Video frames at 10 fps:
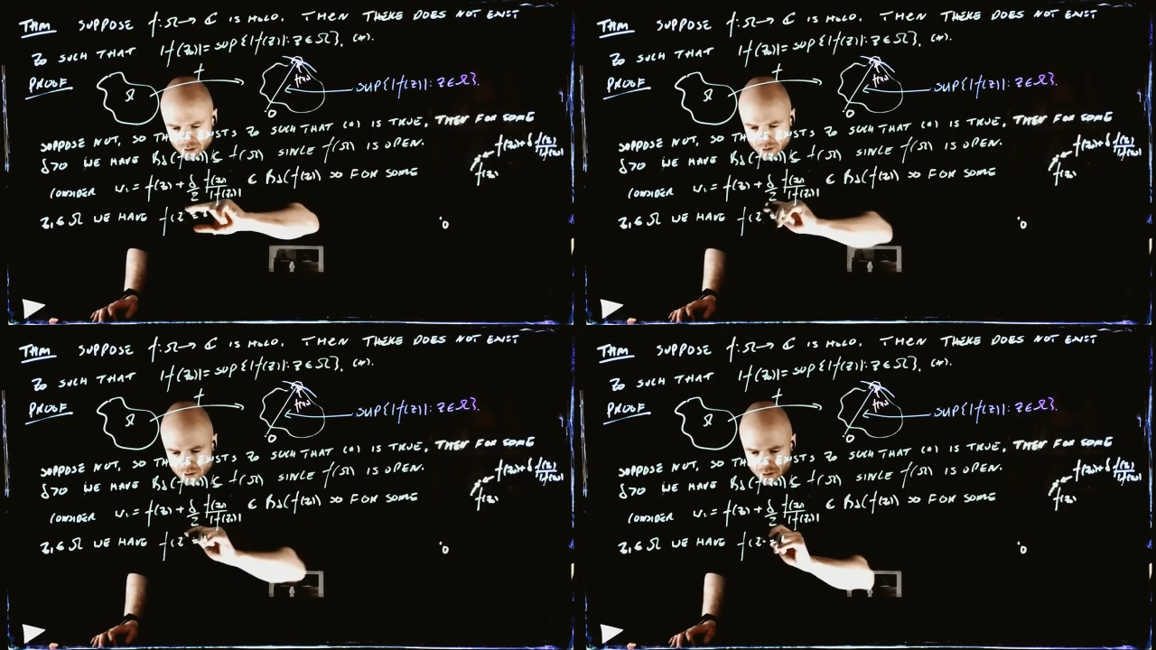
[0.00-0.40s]

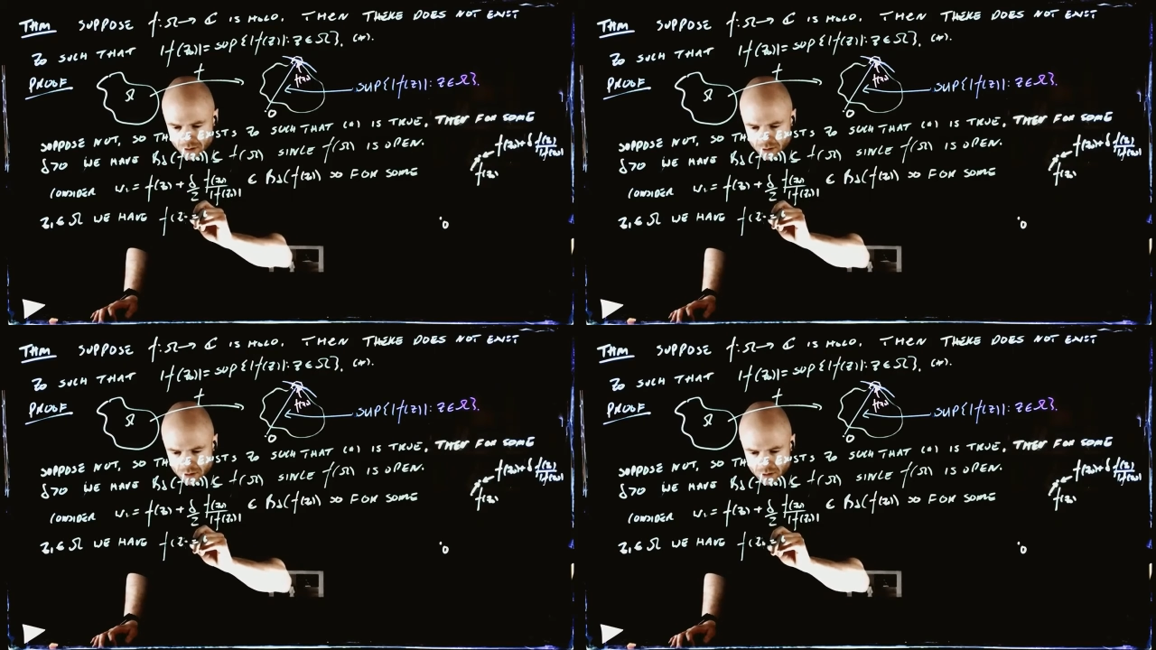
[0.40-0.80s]

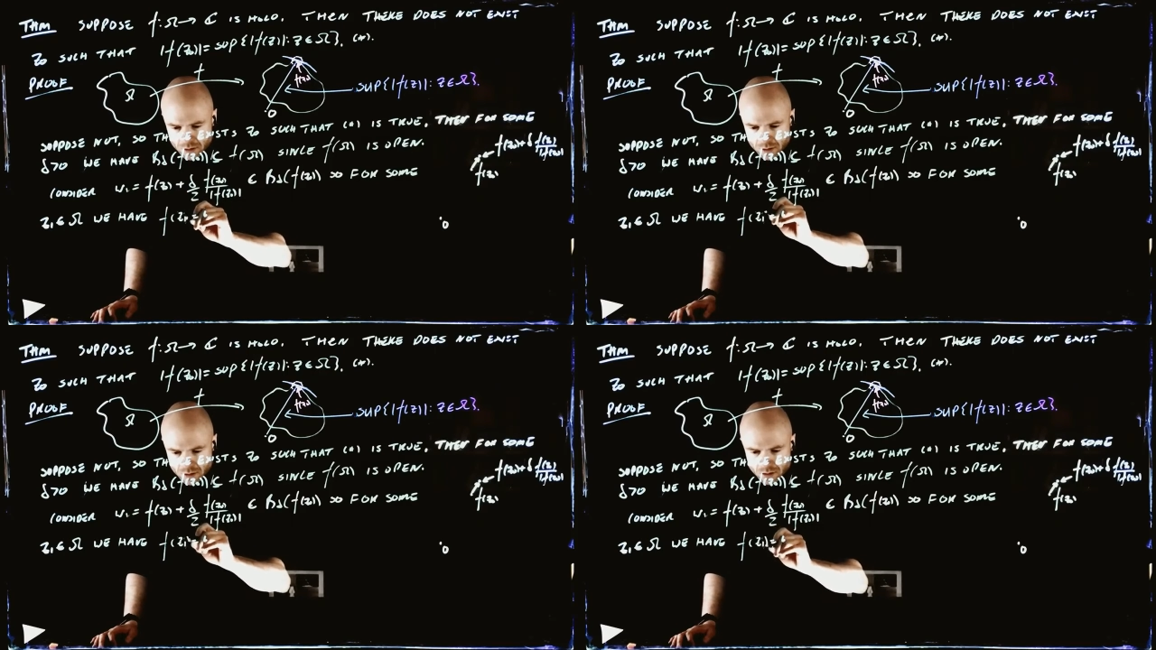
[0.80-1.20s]

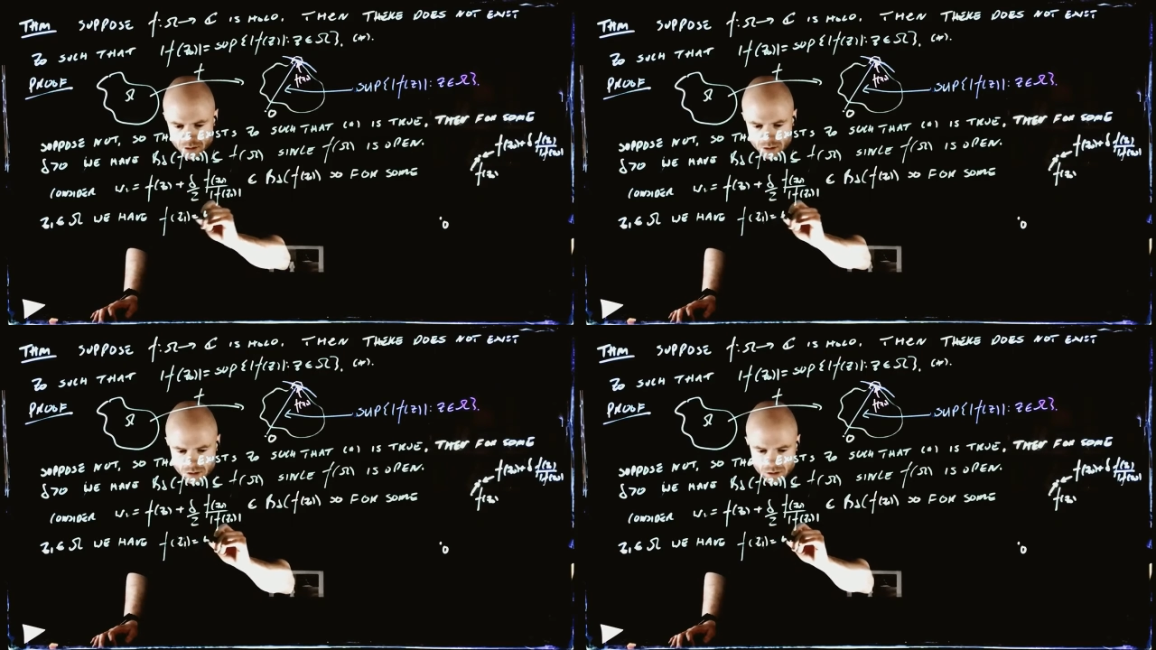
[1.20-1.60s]

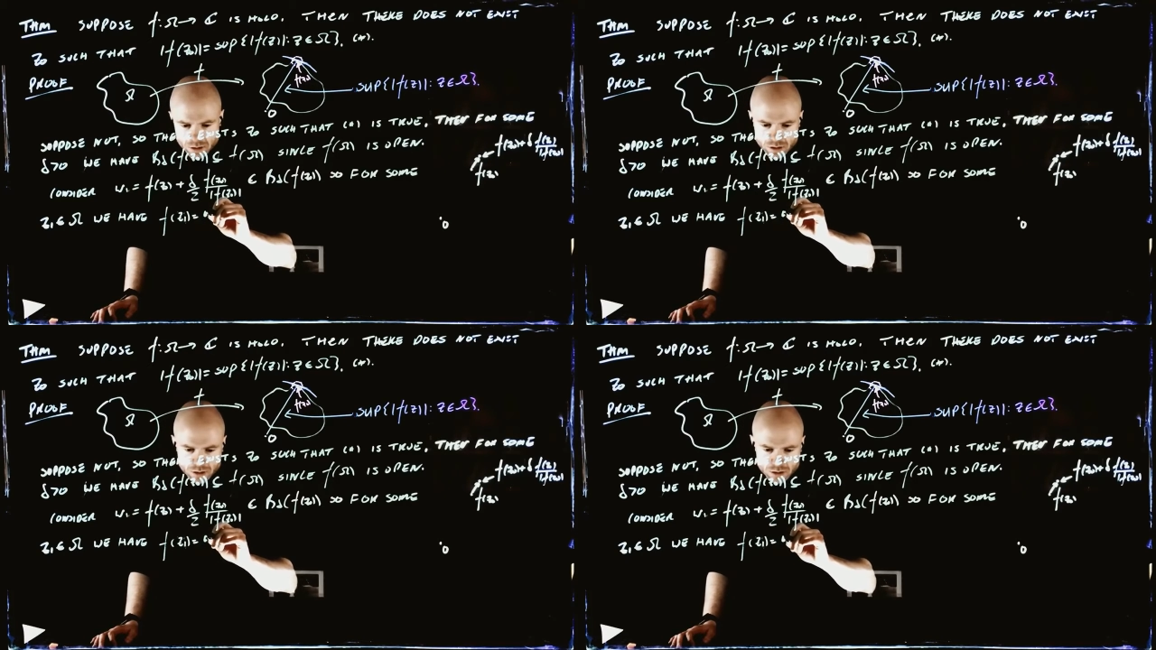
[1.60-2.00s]

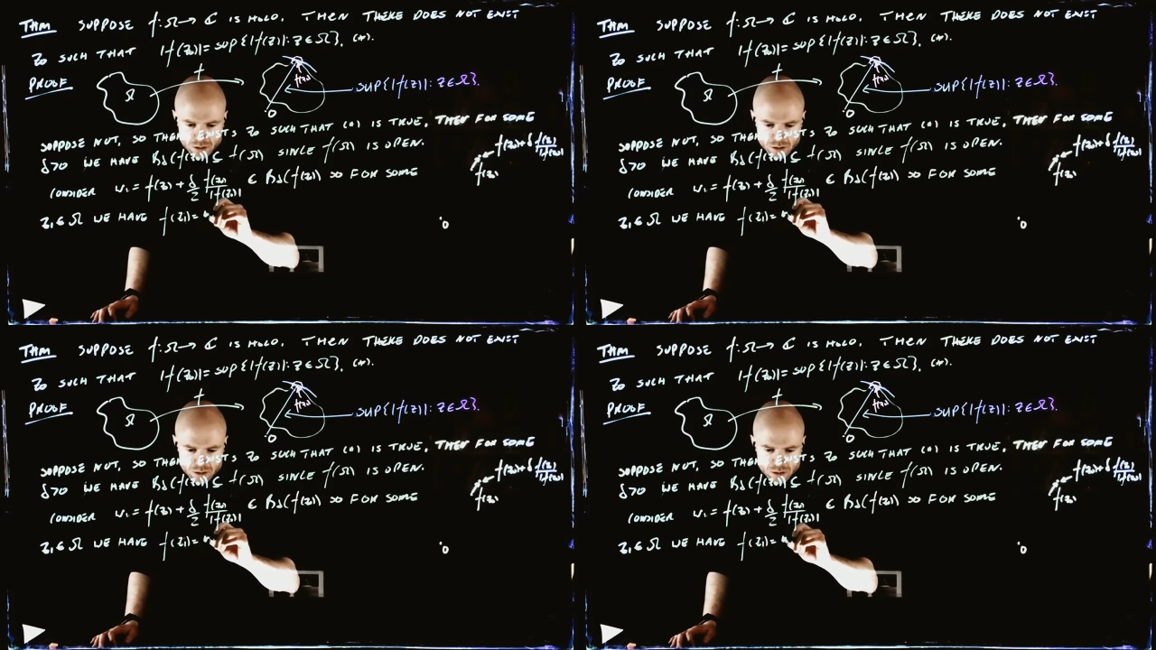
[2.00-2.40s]

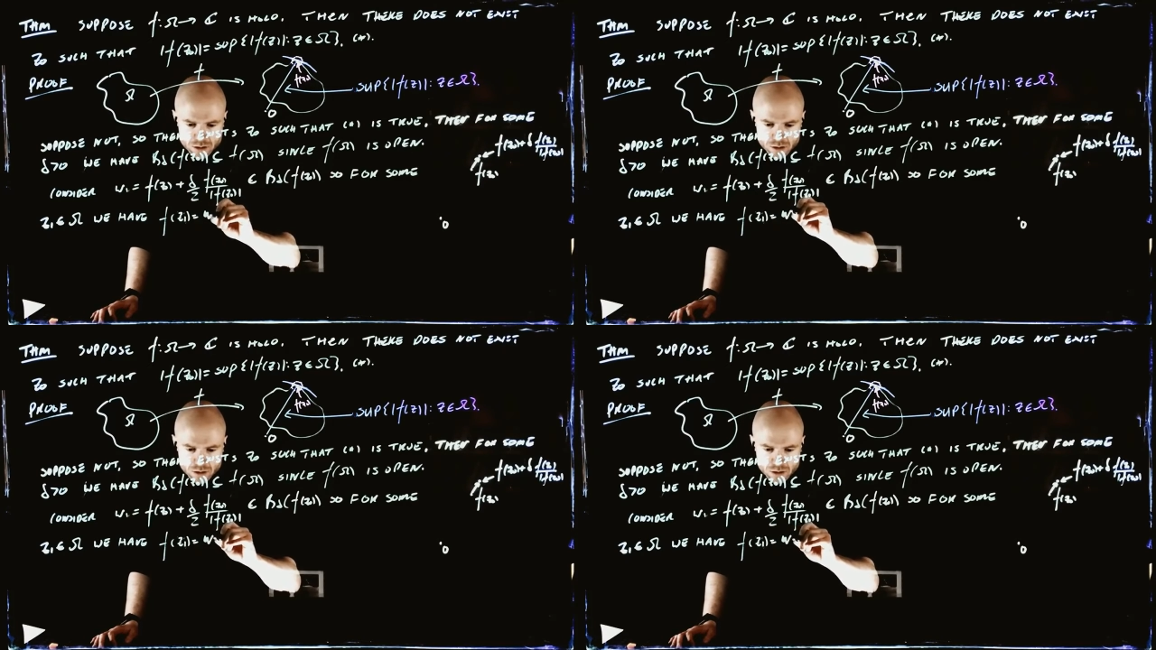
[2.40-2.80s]

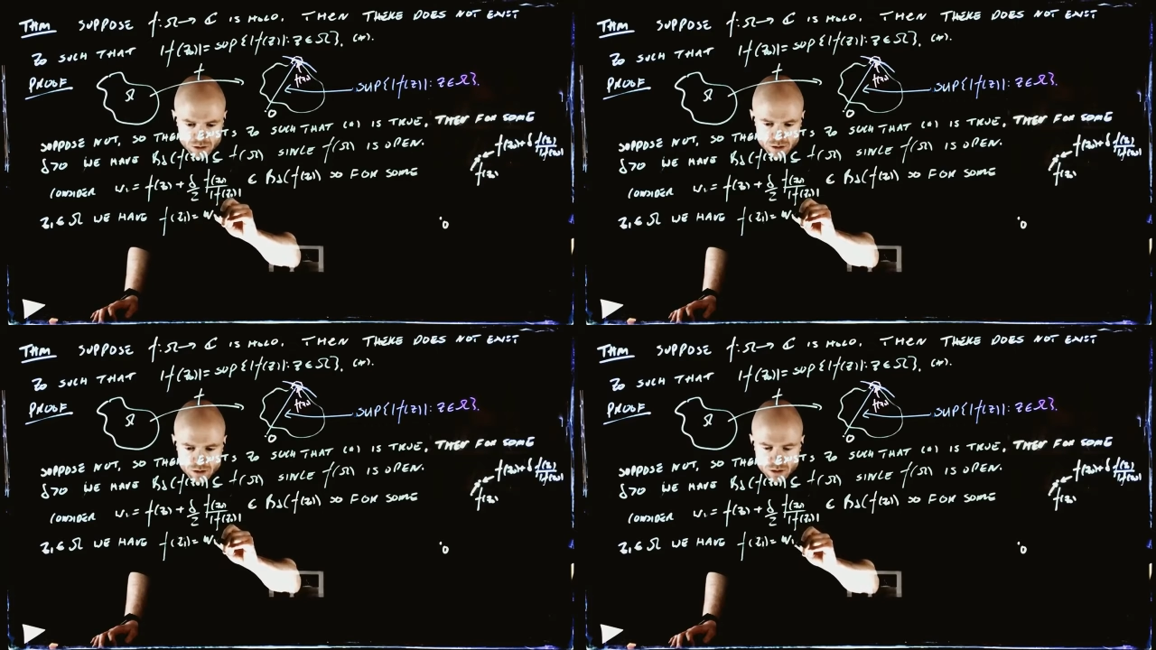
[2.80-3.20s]

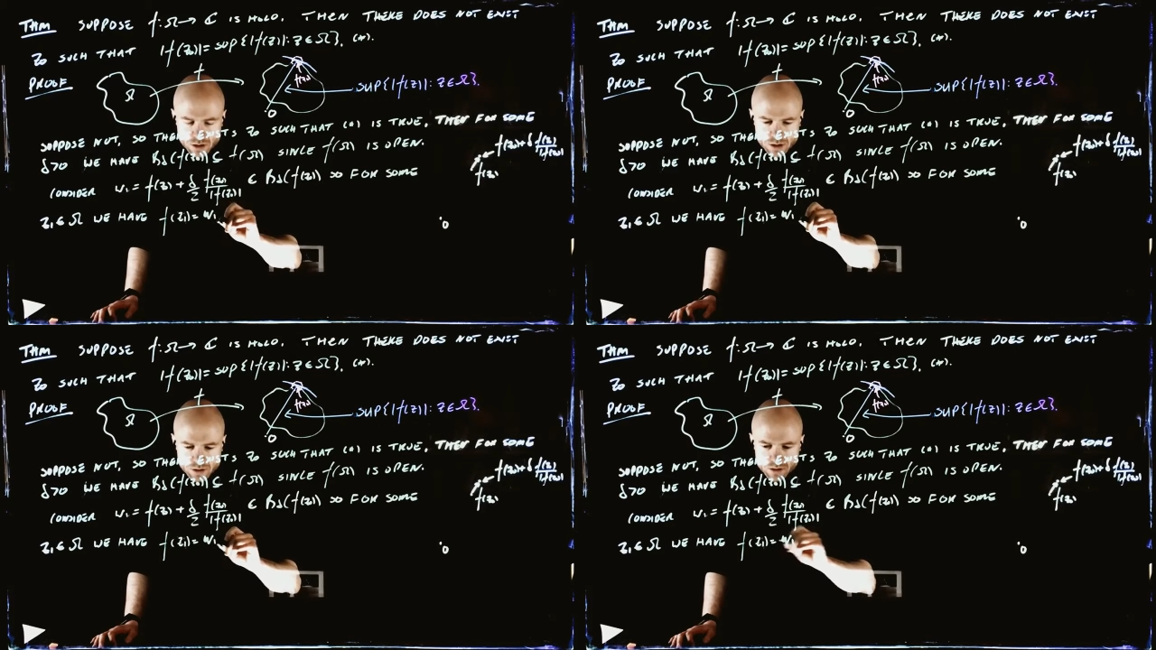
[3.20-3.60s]

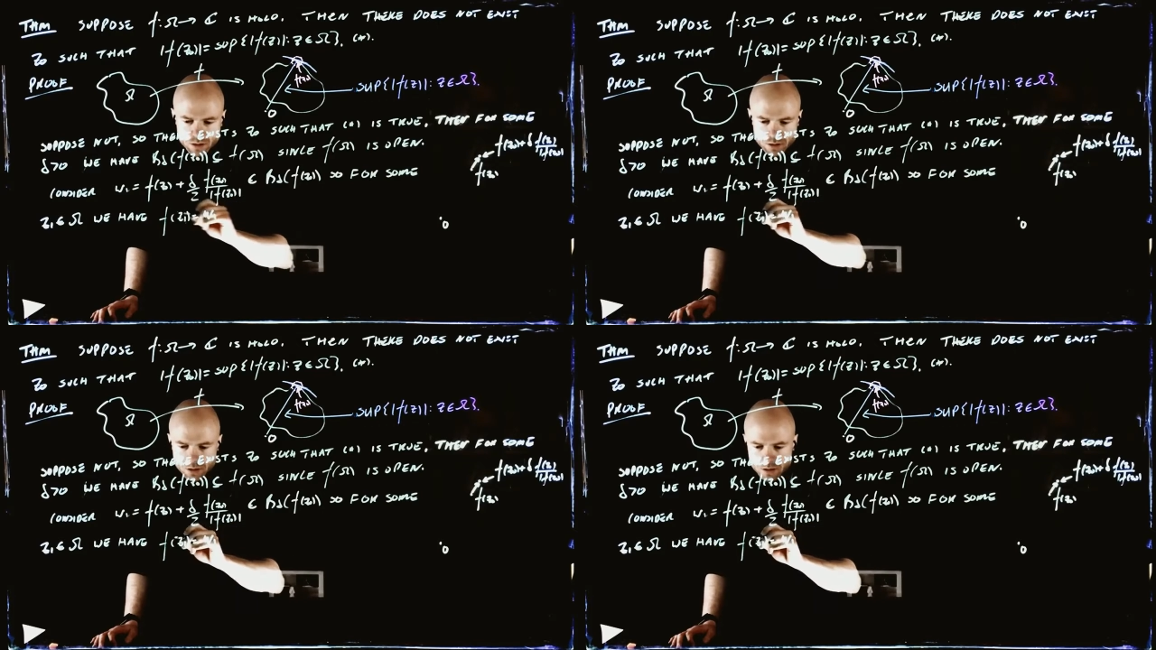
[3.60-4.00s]

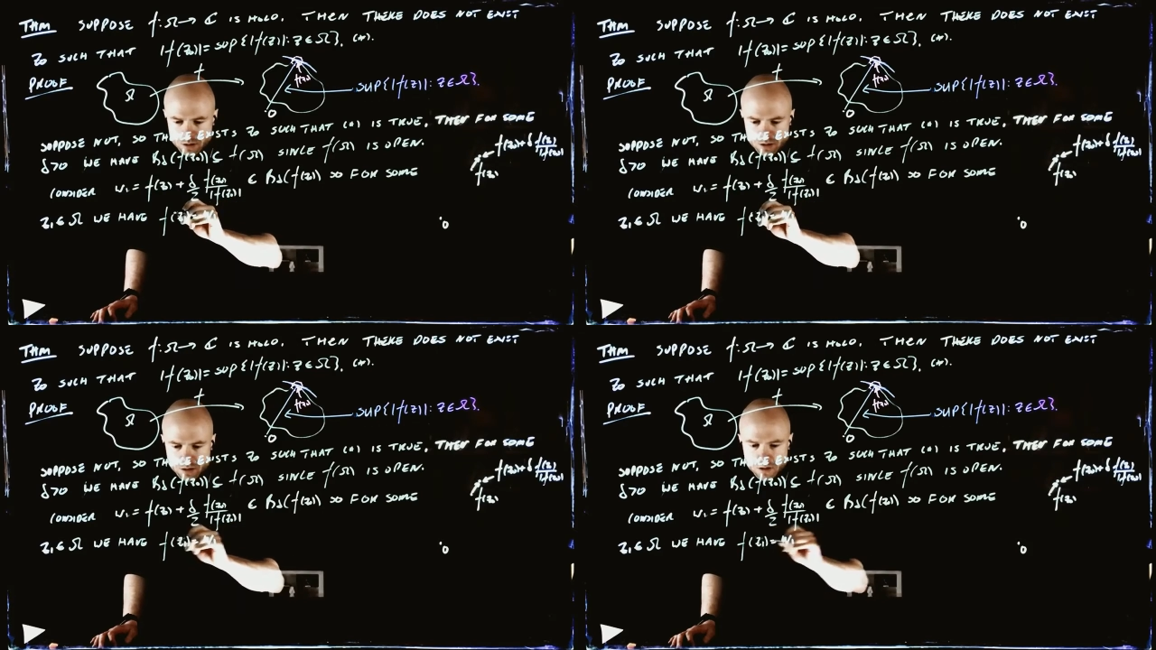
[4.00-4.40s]

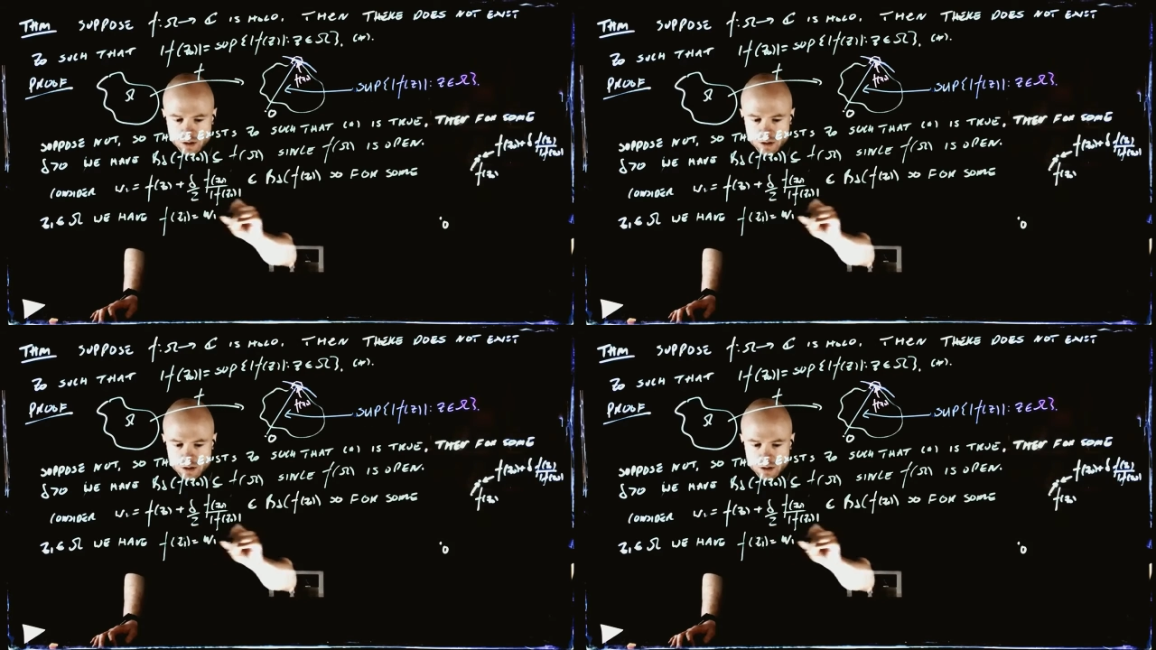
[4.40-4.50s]
(no one is talking)